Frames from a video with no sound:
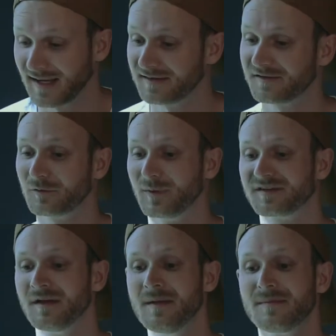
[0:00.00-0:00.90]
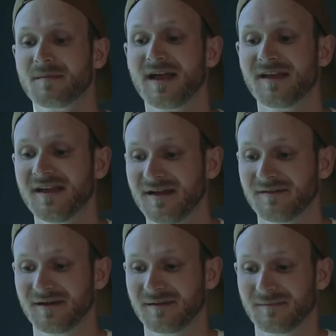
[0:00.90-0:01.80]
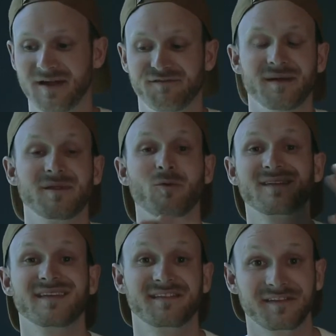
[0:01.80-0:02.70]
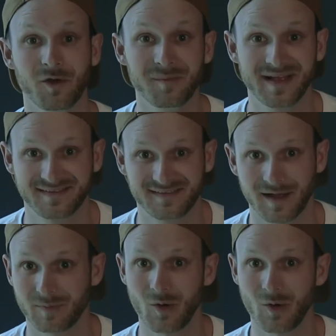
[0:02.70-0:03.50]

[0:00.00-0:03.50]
I just wish my, uh, my family wasn't so messed up.